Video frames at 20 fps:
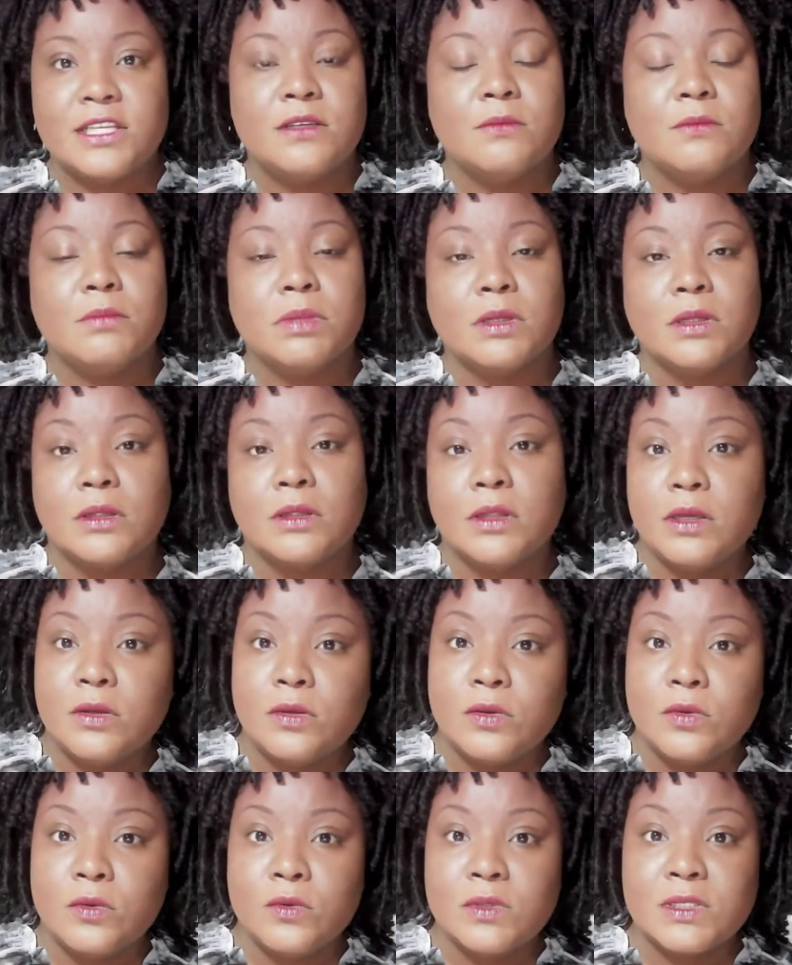
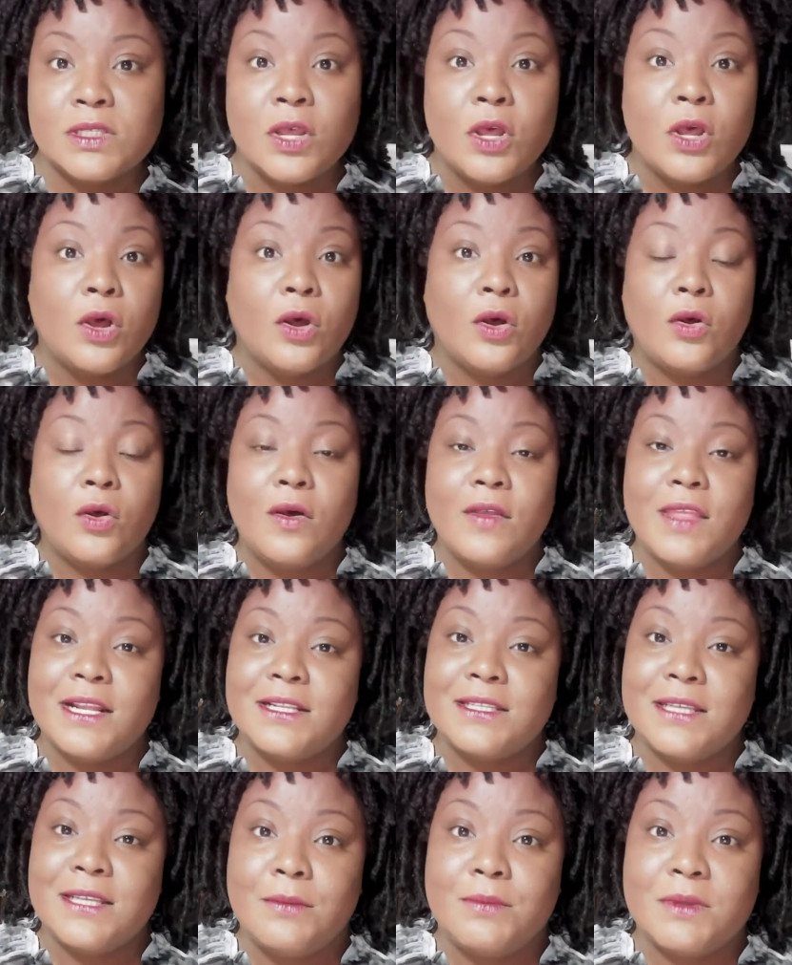balloons, all that
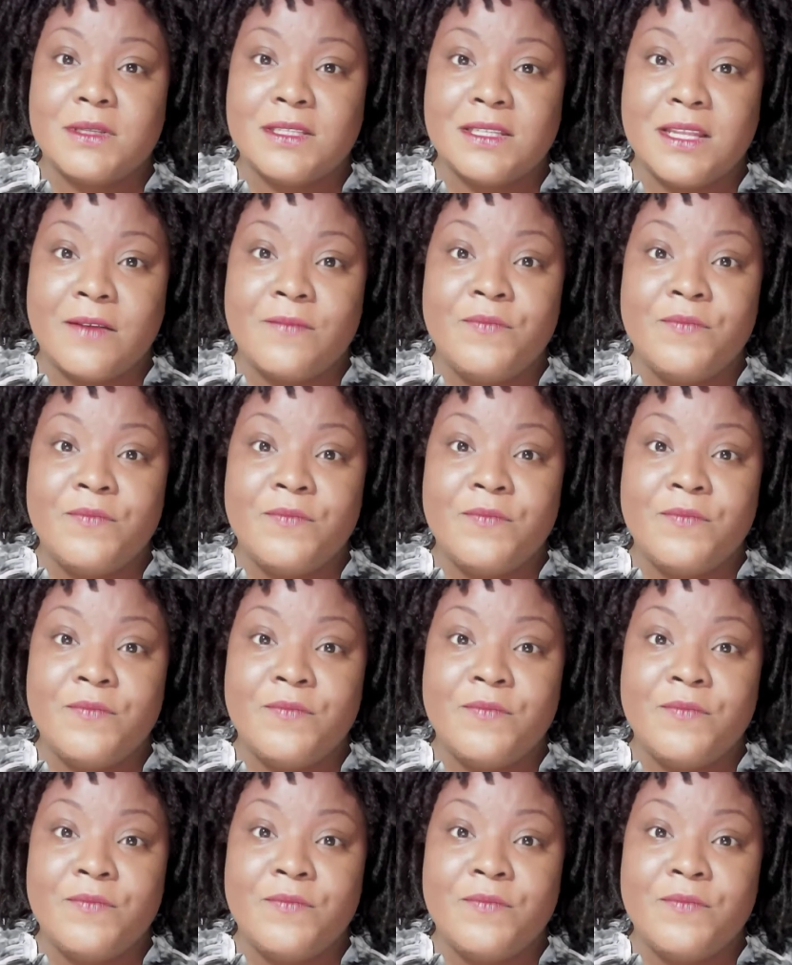type of stuff,